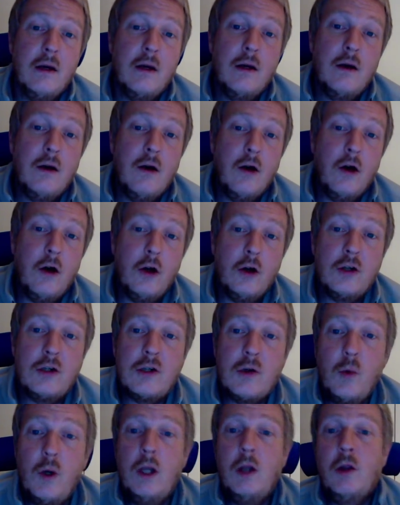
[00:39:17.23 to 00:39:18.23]
also
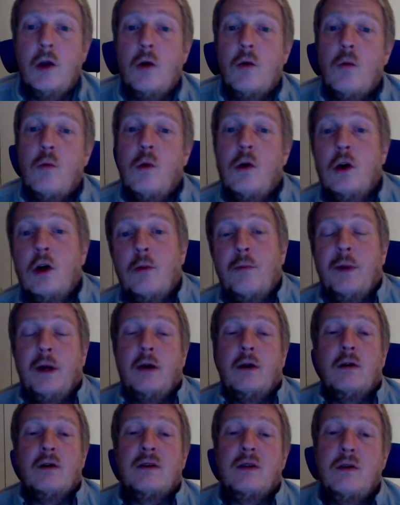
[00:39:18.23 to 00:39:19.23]
will not work
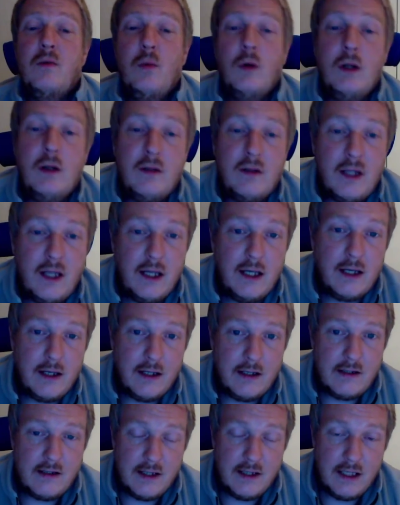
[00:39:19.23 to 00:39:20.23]
because it will take
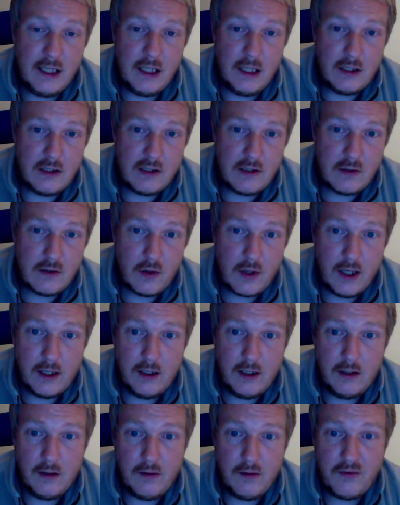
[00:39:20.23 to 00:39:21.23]
us years to get in
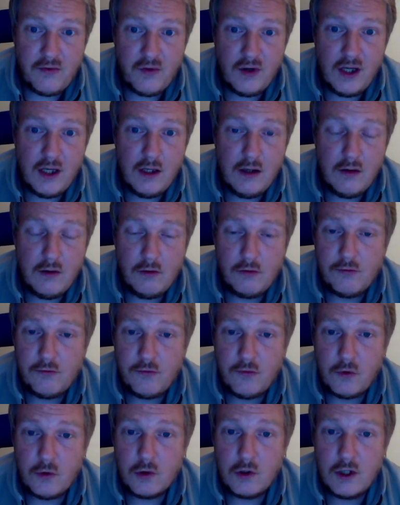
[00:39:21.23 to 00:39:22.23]
the 3 or
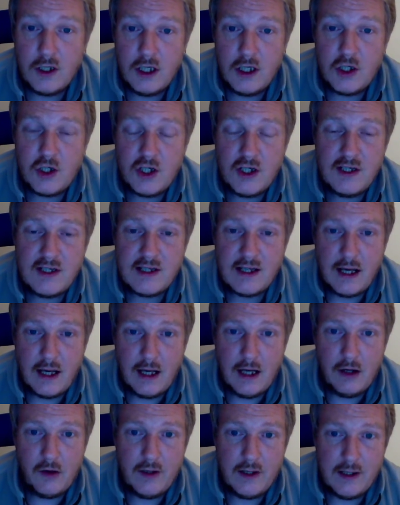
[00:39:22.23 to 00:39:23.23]
4 digits
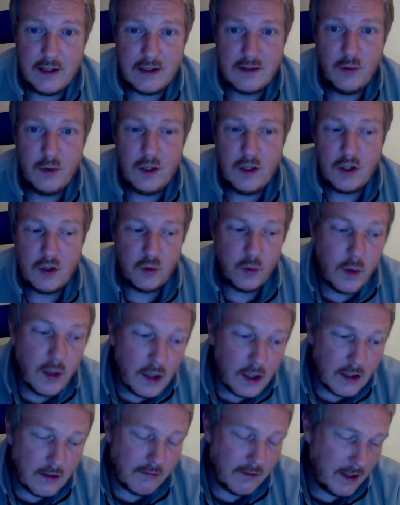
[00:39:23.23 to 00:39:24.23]
areas, which will
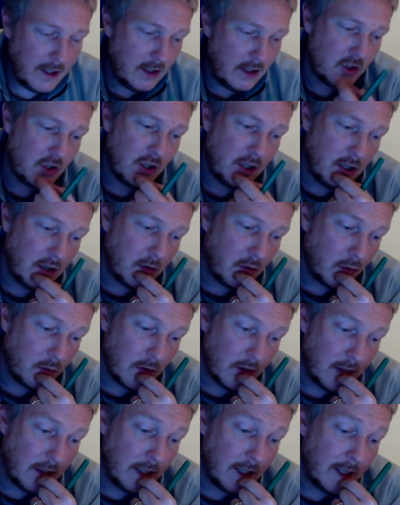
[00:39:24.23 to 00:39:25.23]
eventually
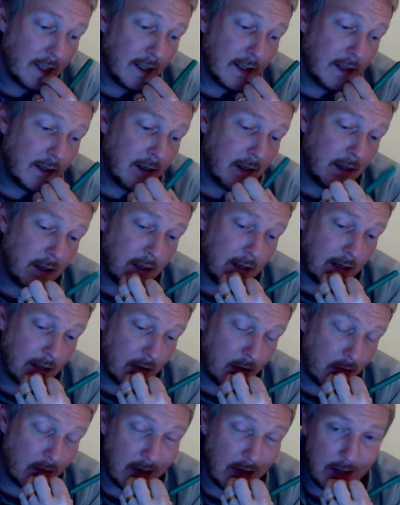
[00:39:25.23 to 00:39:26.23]
only
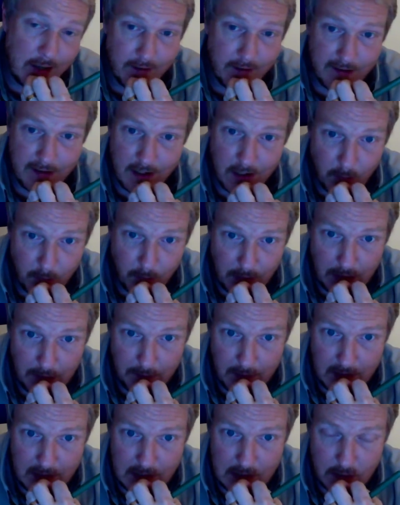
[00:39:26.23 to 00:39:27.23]
allow high value
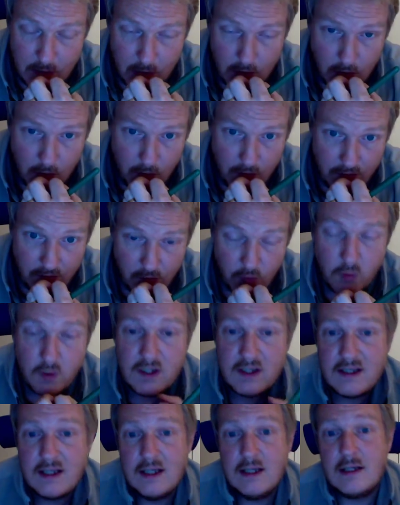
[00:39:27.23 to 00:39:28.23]
payments to go through the
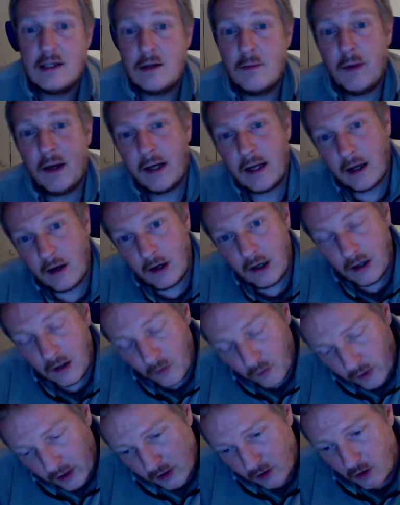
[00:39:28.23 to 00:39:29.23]
system. And I
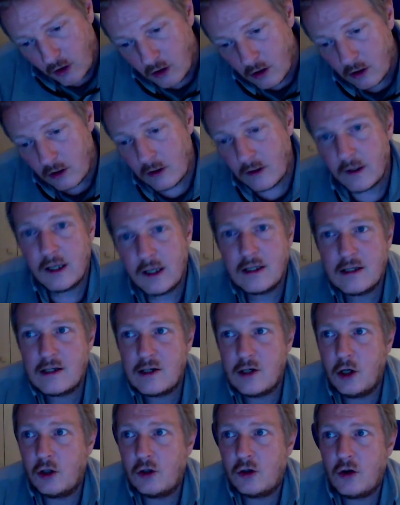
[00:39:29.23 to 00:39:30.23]
recall it's
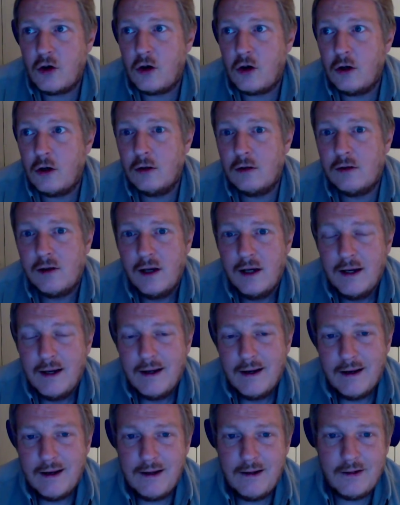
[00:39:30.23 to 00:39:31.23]
not called
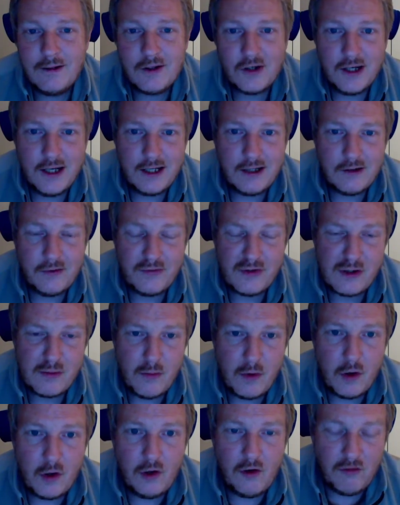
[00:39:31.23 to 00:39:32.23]
Internet of
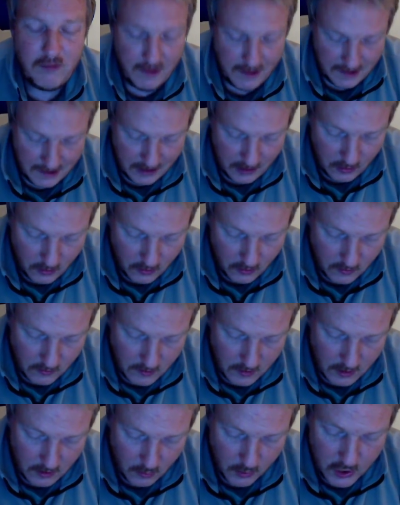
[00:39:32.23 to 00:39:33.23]
Small Value,
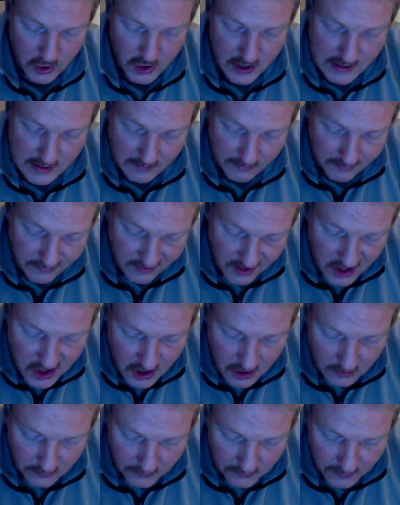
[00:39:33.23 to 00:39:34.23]
which is the vision
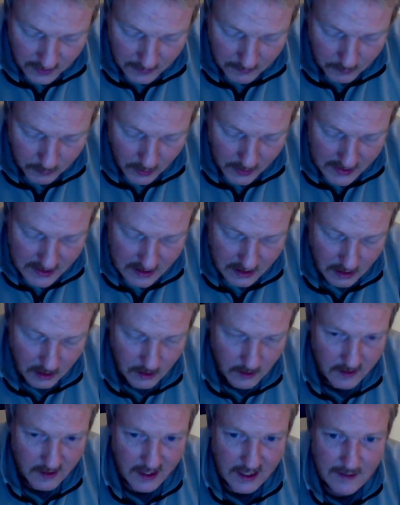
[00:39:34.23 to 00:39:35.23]
of Ripple. It's
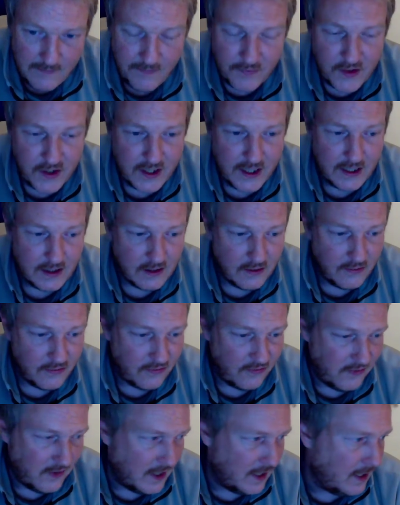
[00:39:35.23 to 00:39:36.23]
called Internet of
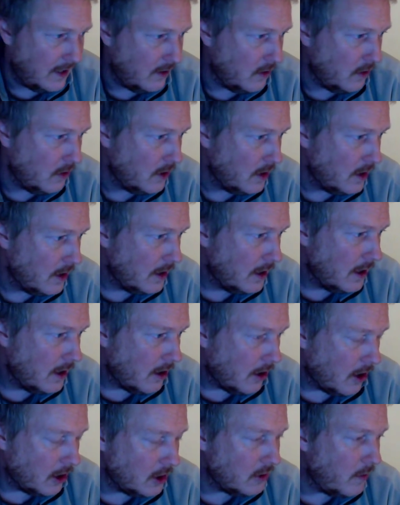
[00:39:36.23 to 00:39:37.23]
Value.
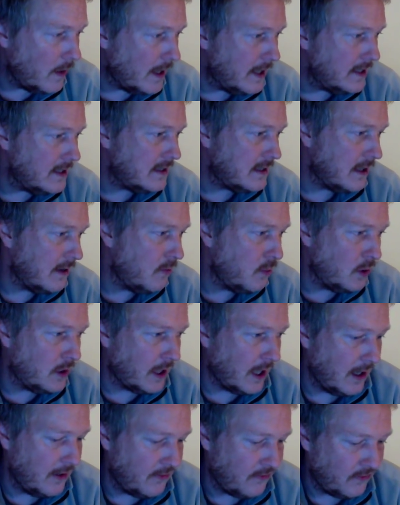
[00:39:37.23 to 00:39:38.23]
Otherwise they would
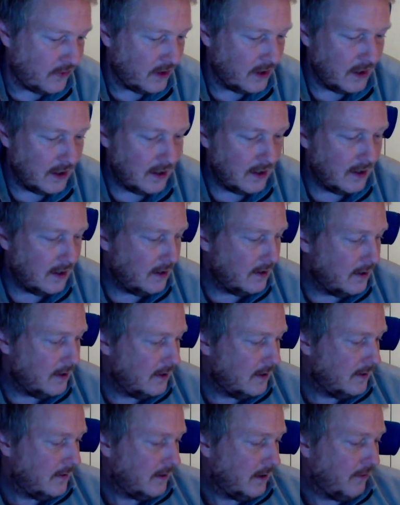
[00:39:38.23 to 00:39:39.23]
have
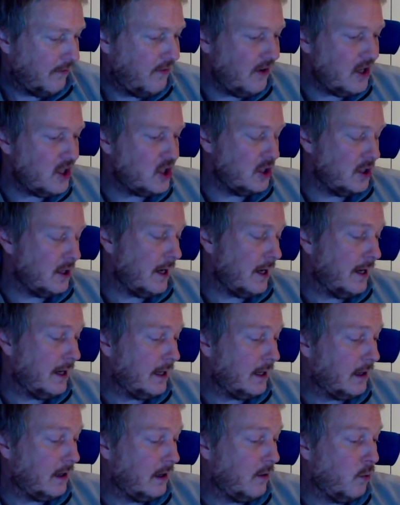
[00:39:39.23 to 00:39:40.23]
a vision like
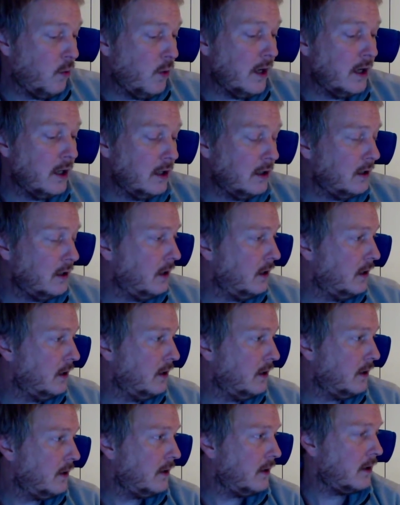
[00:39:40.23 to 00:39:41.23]
we're
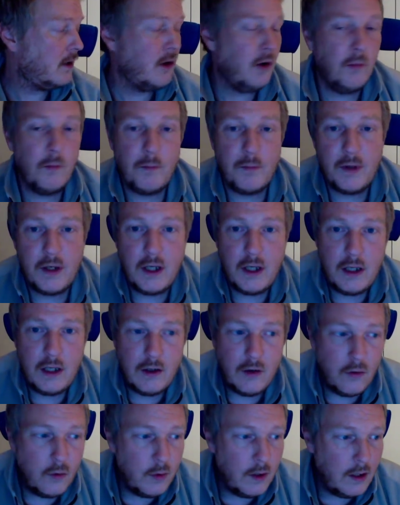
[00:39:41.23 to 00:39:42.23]
the company who
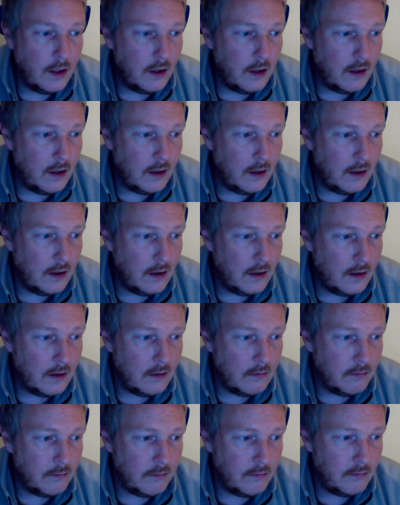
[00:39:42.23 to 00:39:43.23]
will
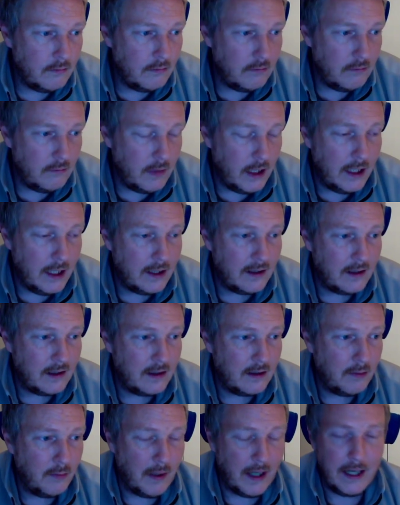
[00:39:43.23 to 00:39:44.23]
make
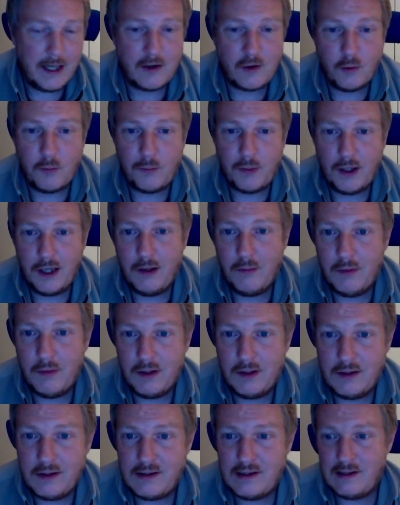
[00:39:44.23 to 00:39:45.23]

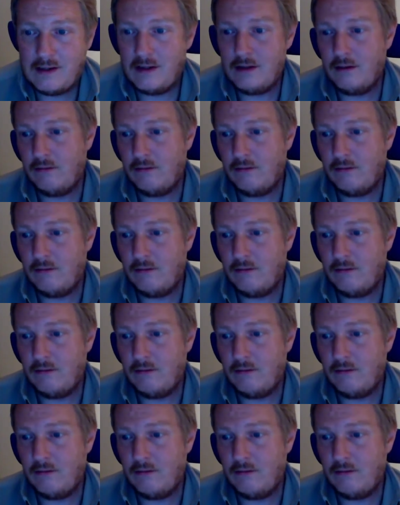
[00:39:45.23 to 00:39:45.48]
micropayments